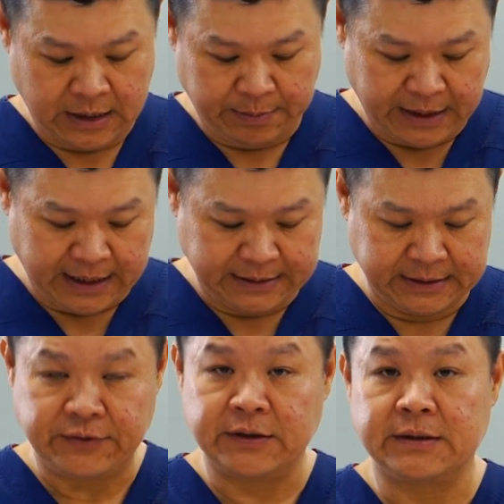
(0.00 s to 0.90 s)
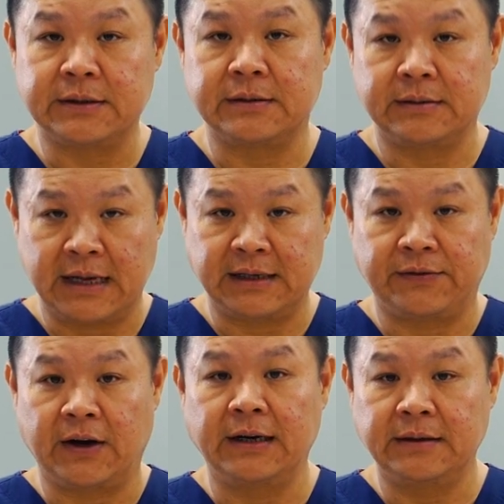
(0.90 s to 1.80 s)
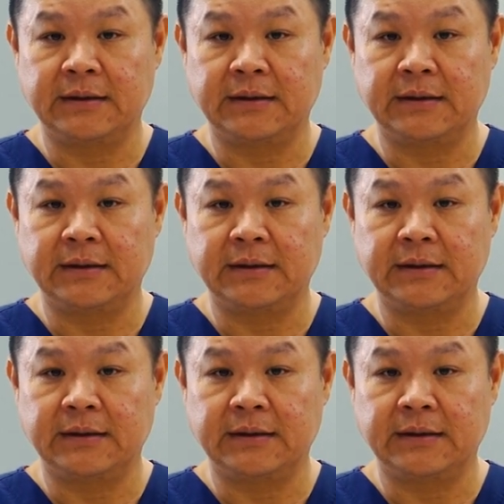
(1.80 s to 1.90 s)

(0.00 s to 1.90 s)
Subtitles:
apart difference, that's fine,